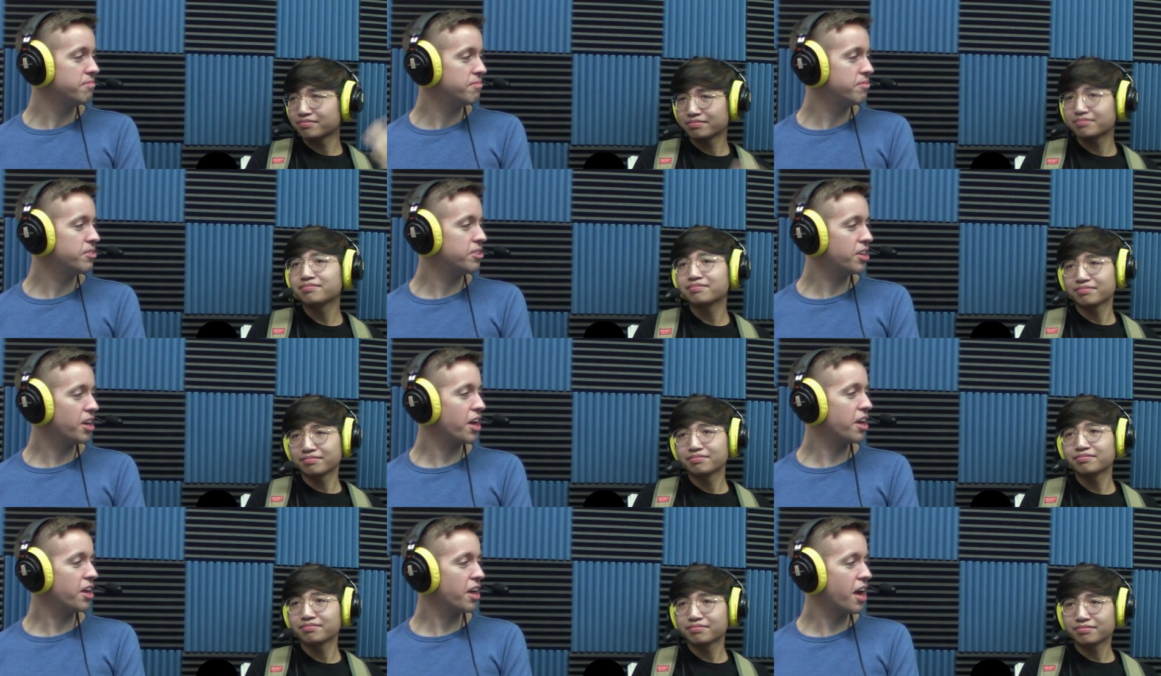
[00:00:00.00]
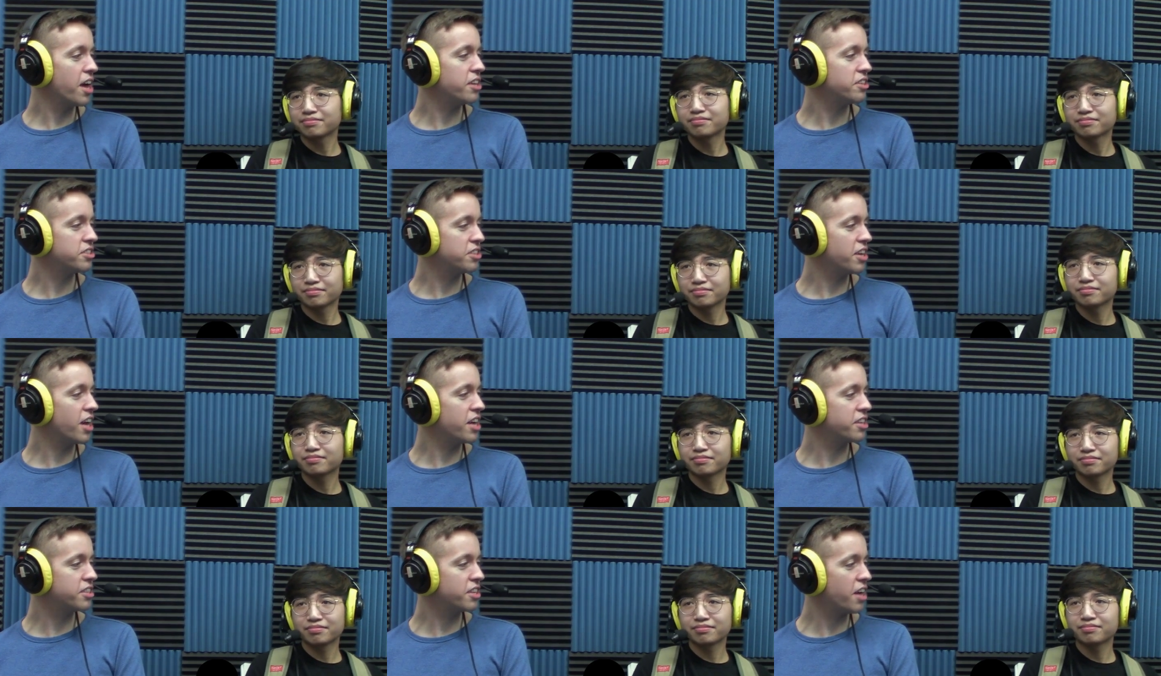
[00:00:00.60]
Speaker 1: You
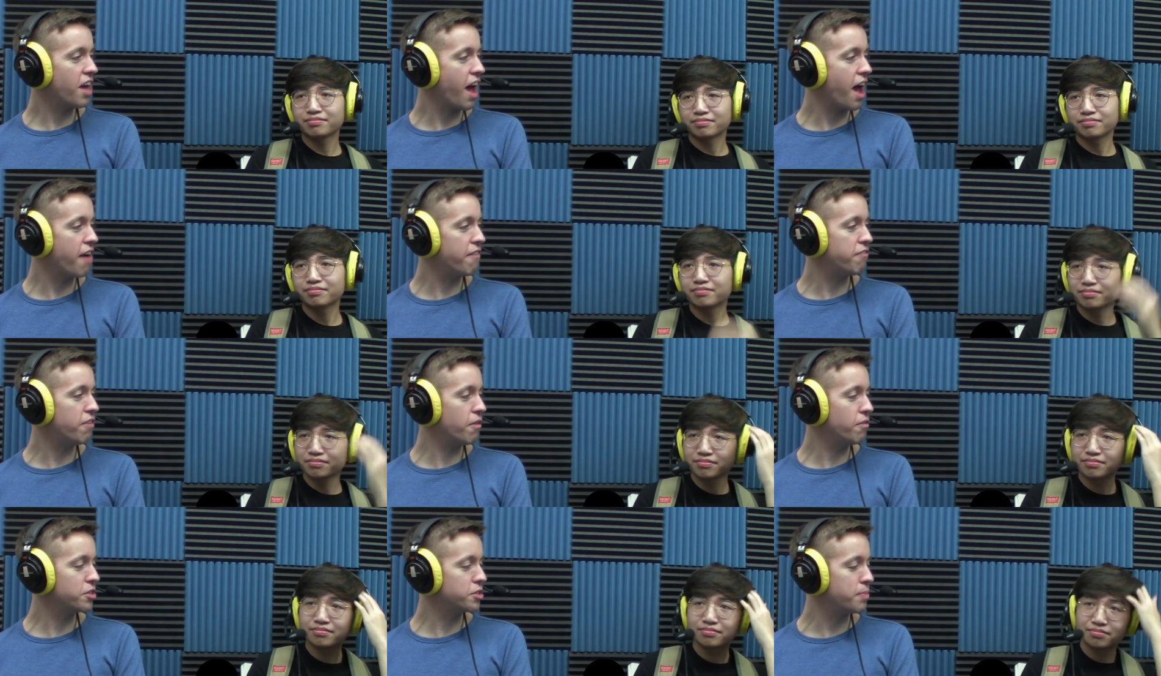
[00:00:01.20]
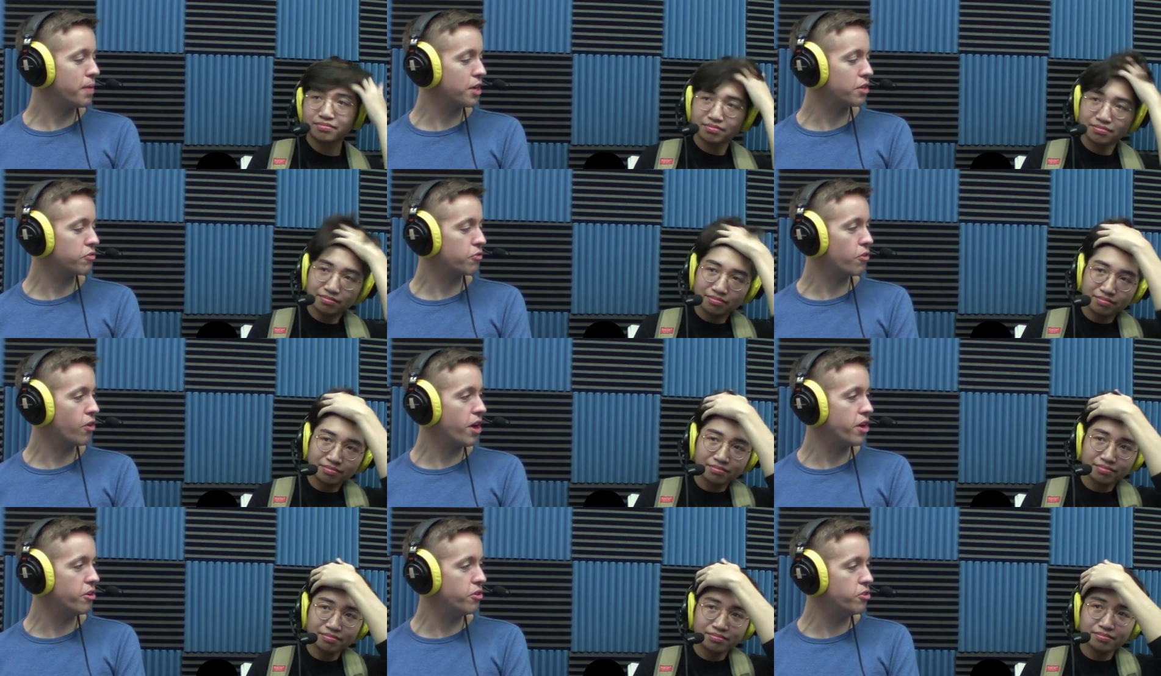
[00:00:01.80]
guys have fun with Smash 4. I
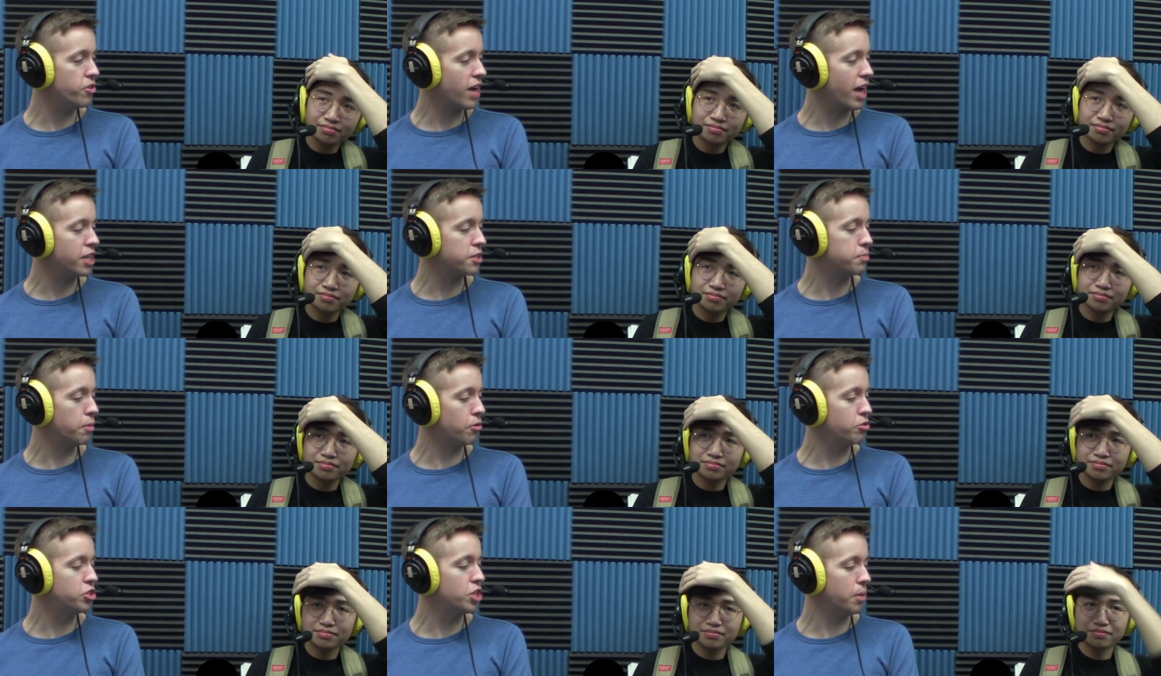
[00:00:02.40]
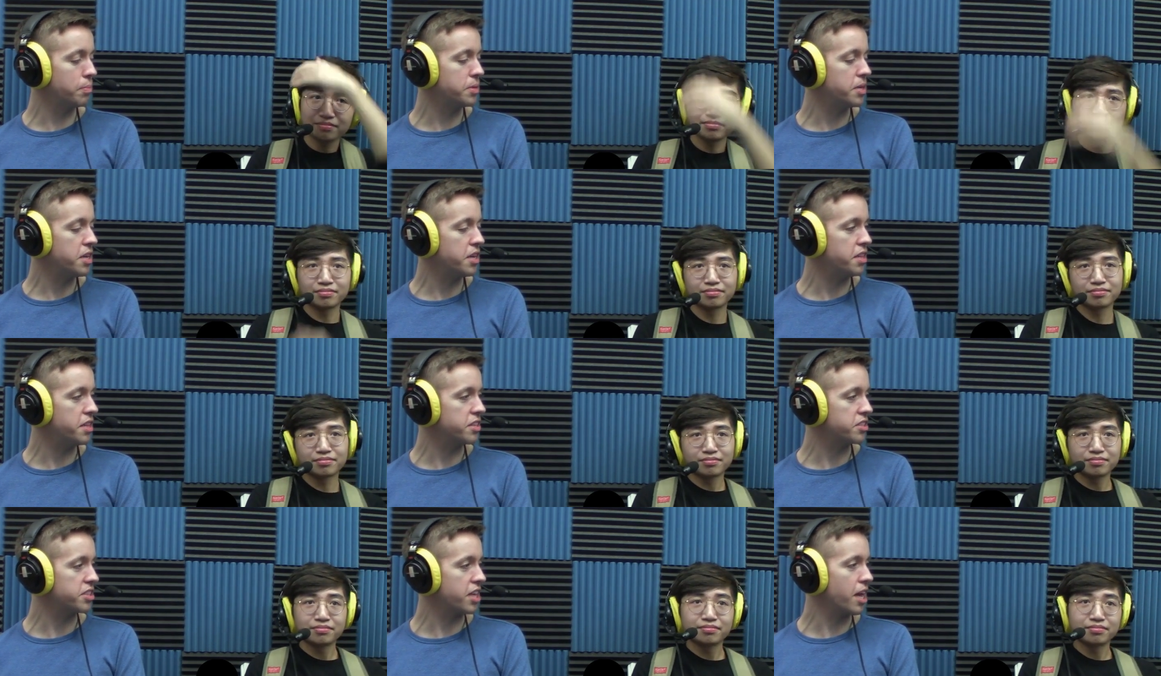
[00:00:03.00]
know you guys both jumped into this
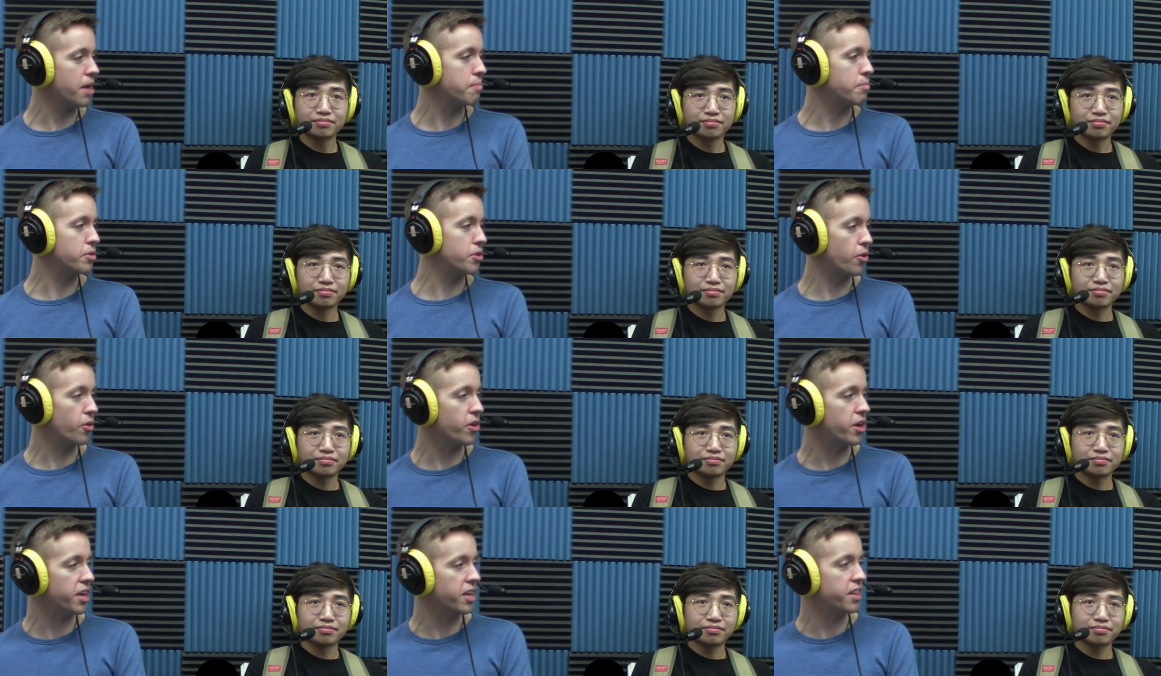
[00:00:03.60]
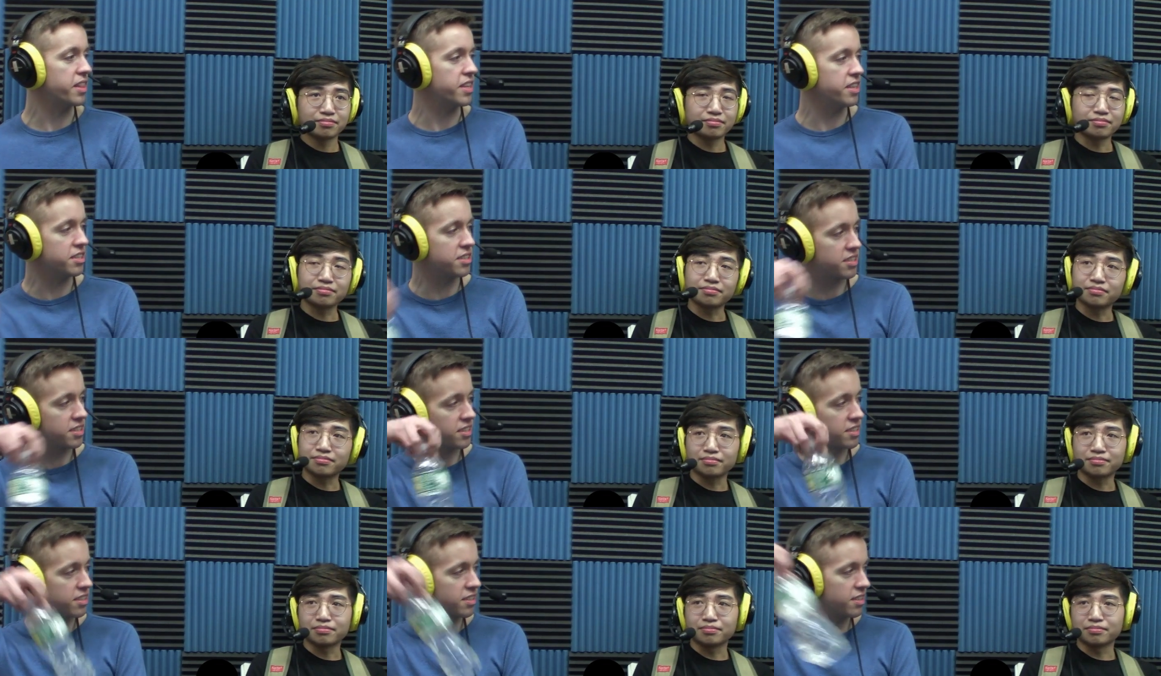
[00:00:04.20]
game during
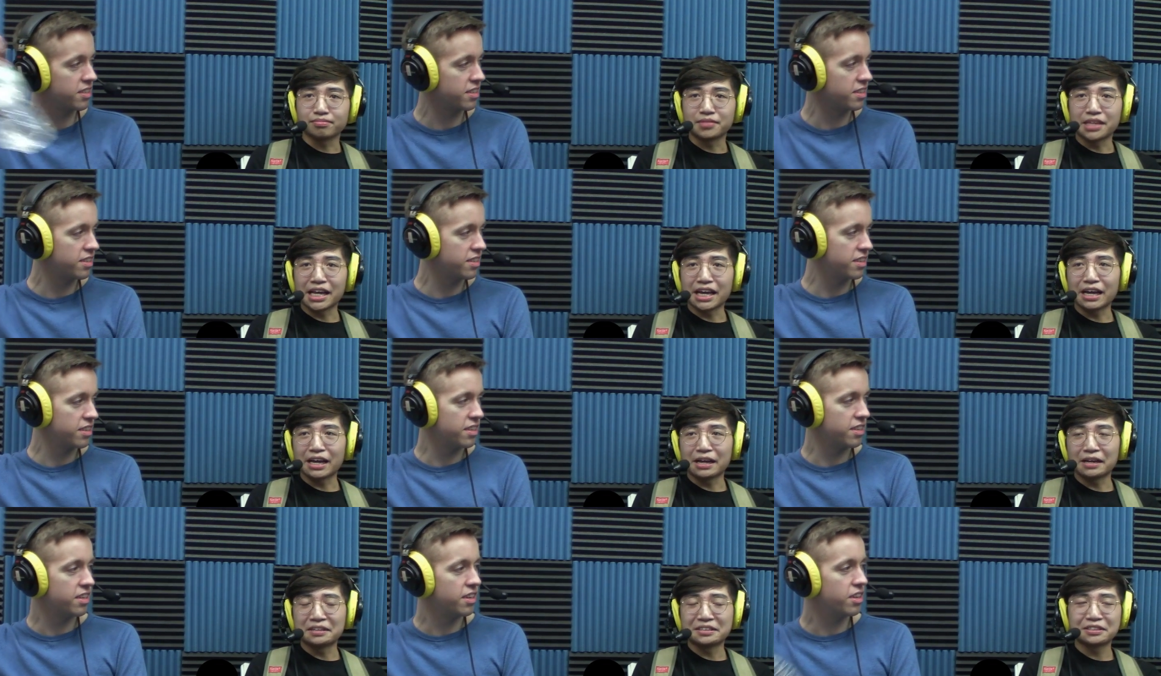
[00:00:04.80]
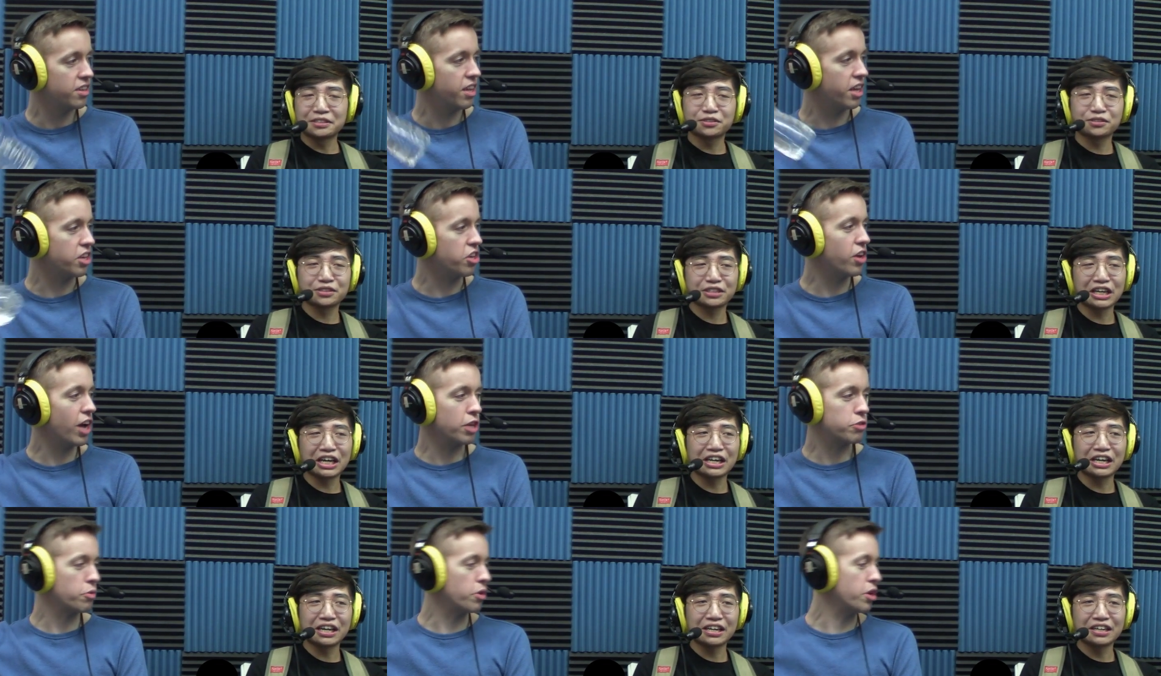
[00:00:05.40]
this.
Speaker 2: Yeah, this like you guys weren't